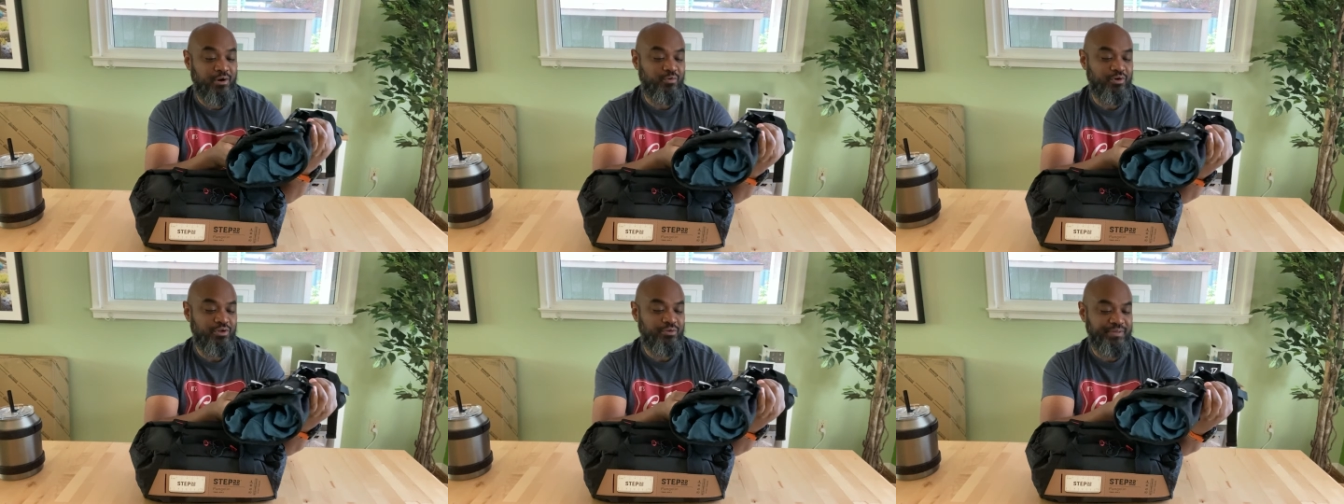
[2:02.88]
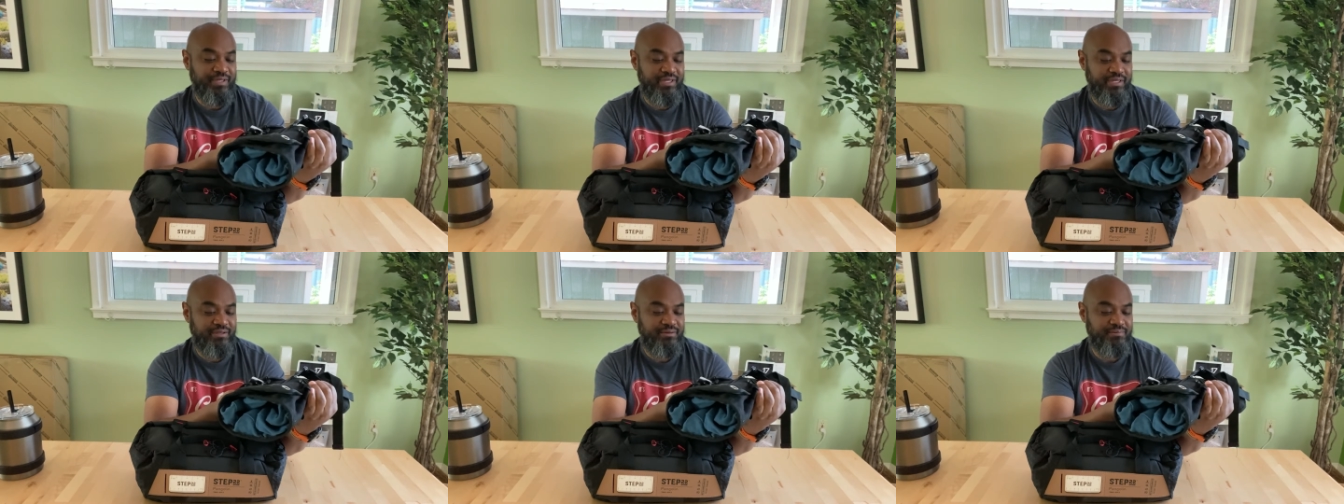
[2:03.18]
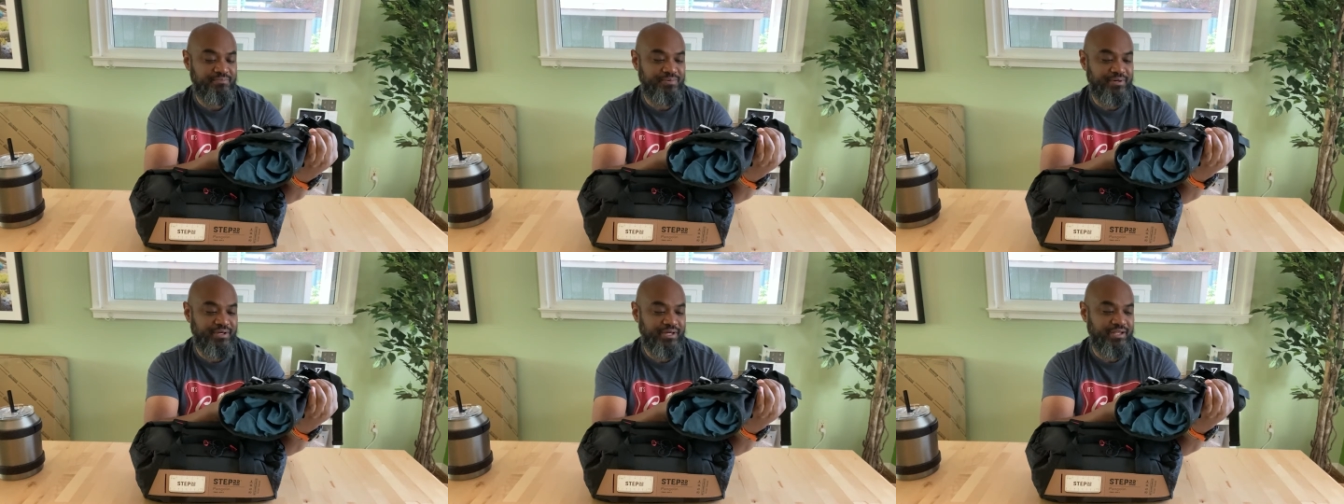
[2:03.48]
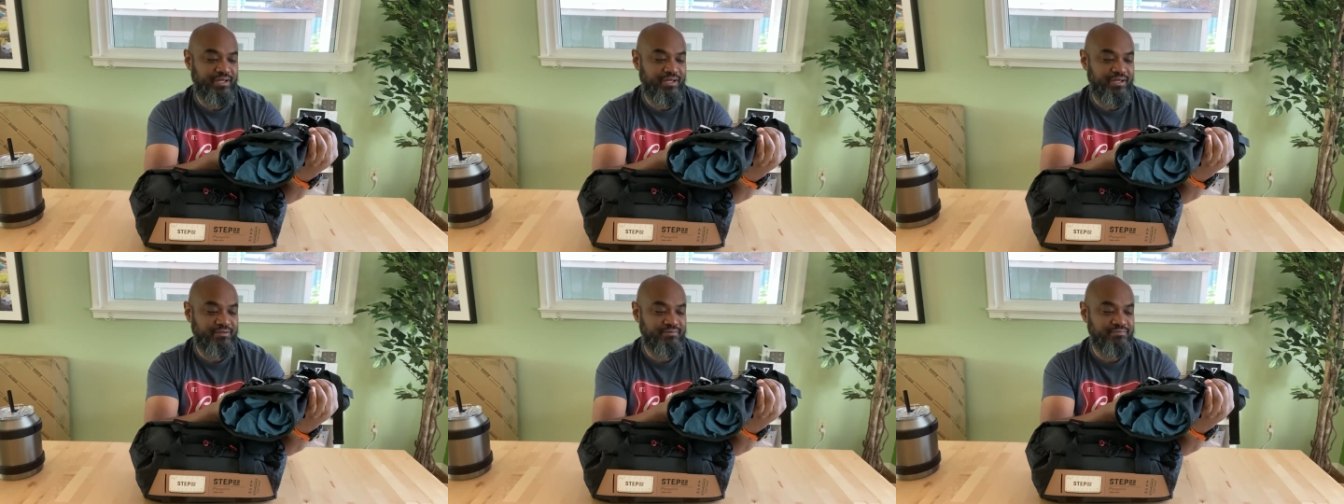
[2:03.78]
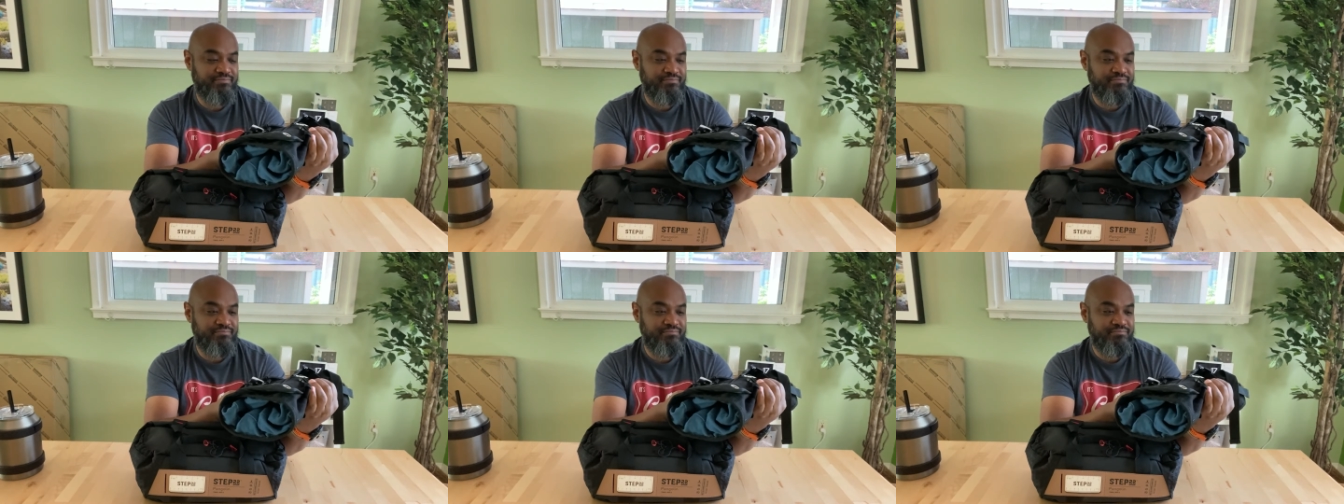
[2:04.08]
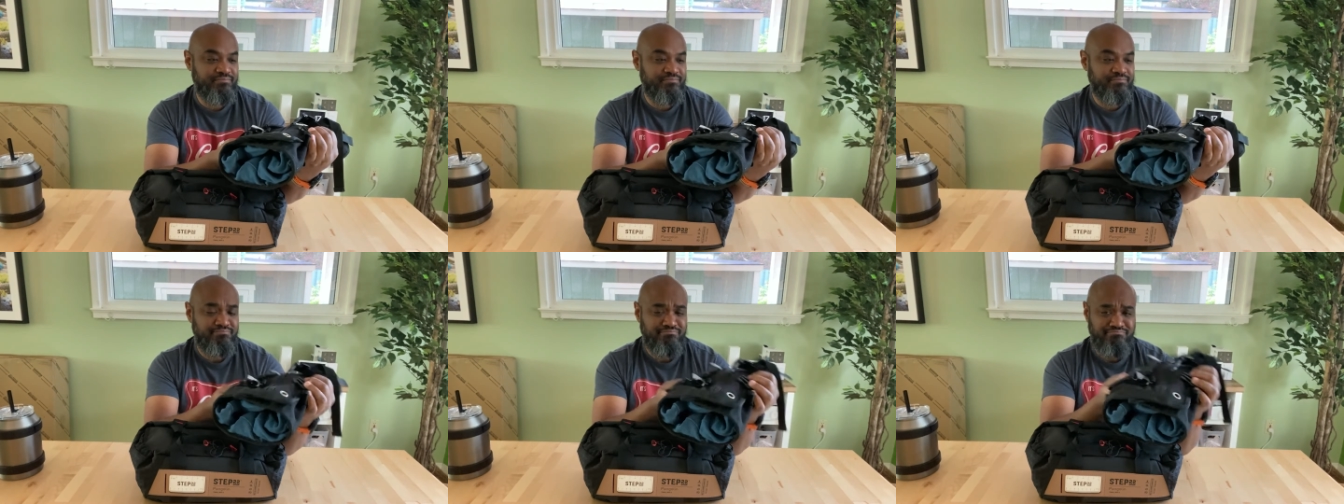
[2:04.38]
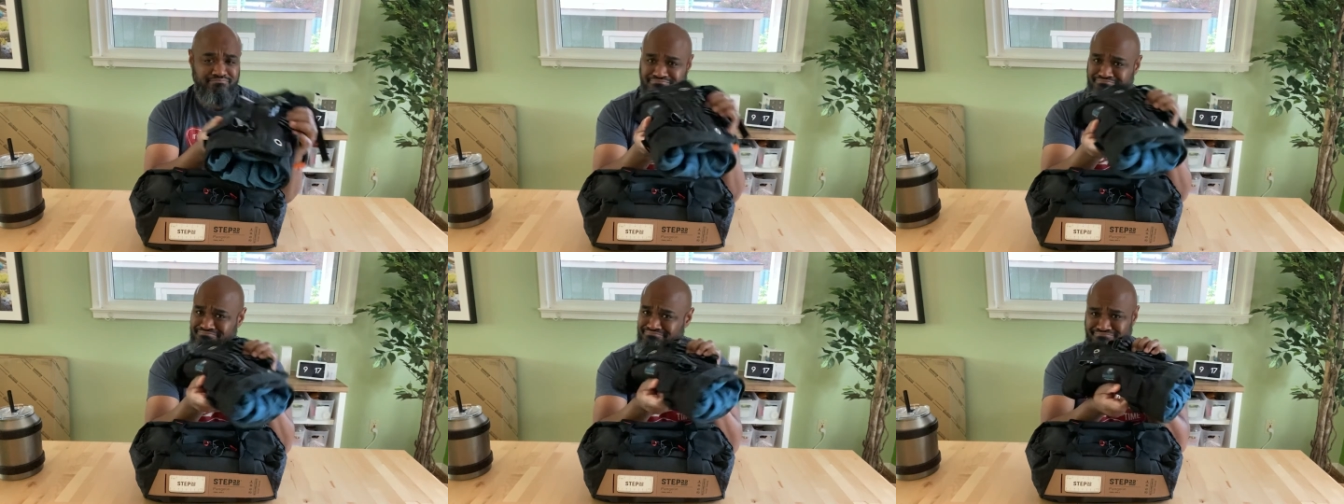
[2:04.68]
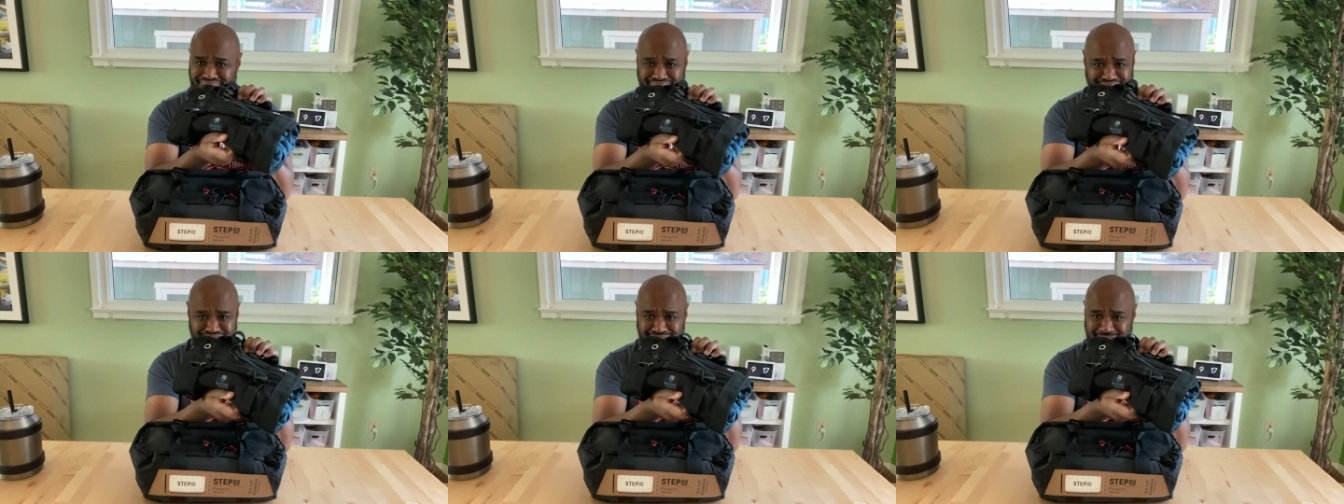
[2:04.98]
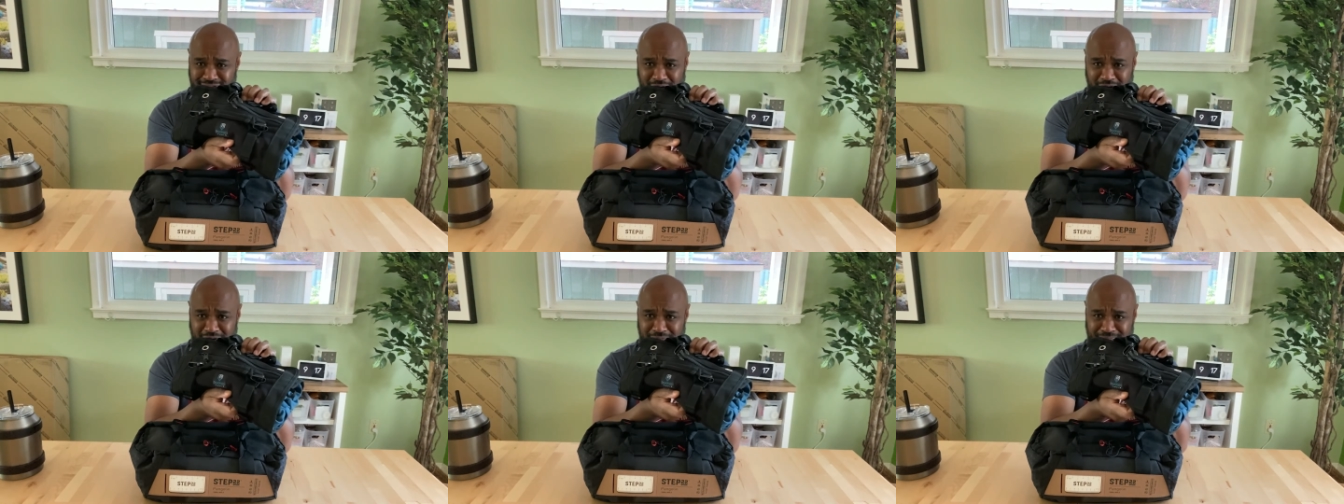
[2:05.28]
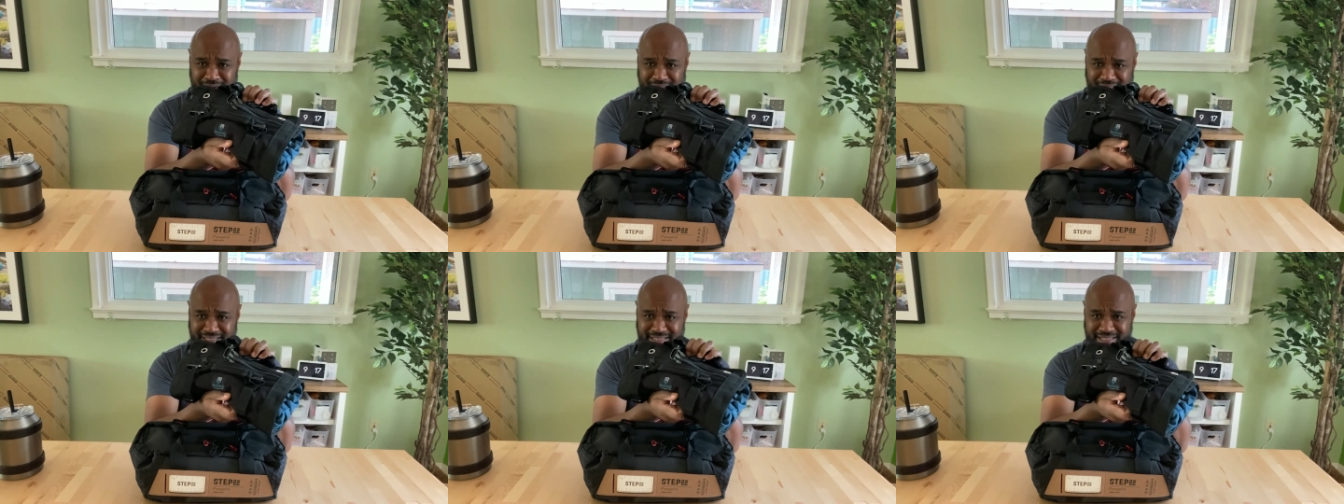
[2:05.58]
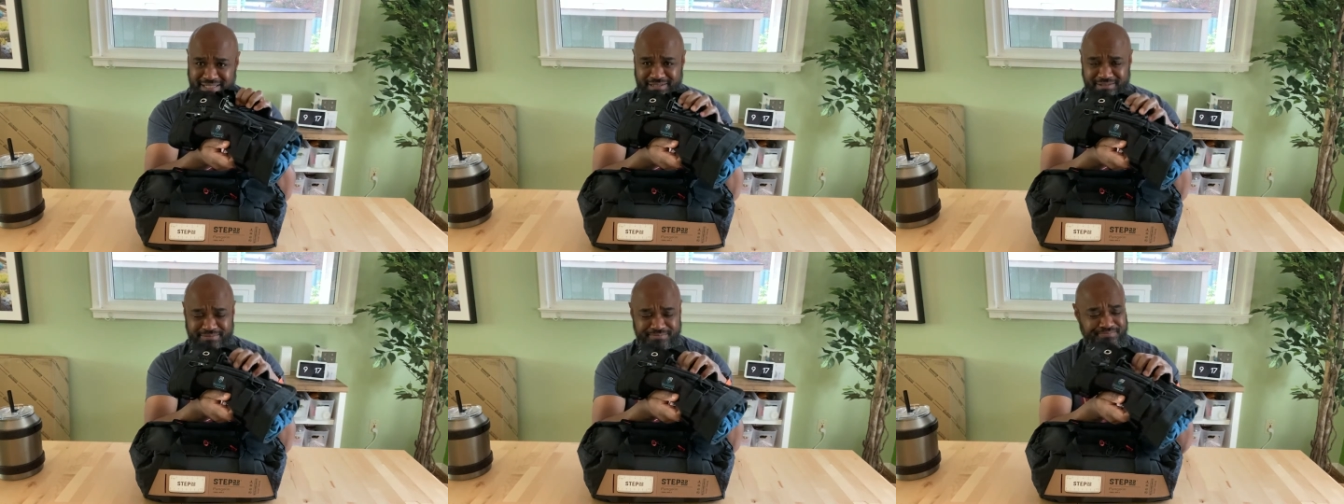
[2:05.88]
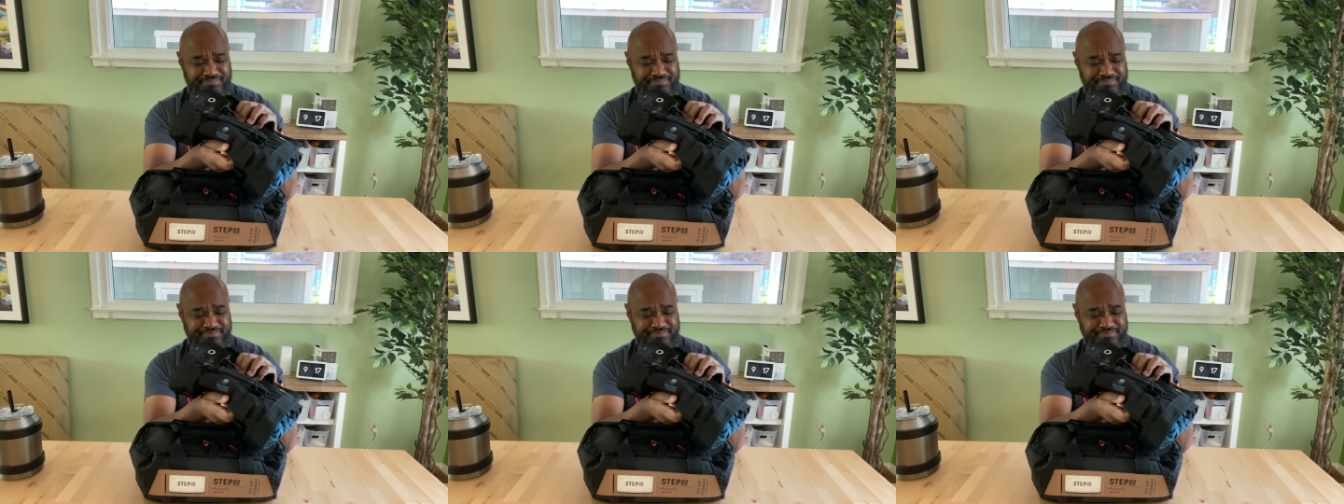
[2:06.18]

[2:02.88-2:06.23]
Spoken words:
will be, but no complaints here.